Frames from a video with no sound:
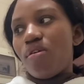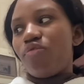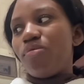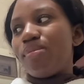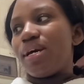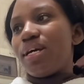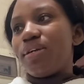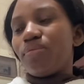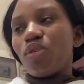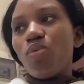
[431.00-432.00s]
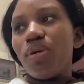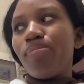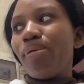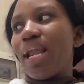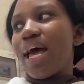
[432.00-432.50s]
for my week
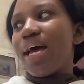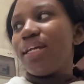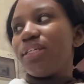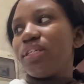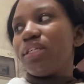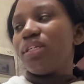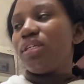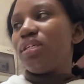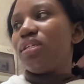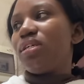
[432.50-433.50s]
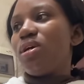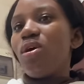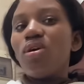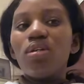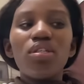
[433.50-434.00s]
plan
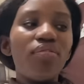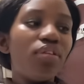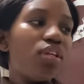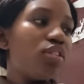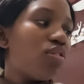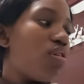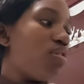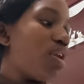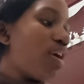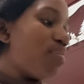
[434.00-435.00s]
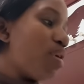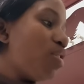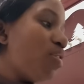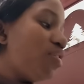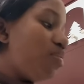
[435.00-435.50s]
because everything is on like my
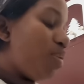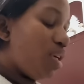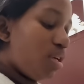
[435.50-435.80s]
USB.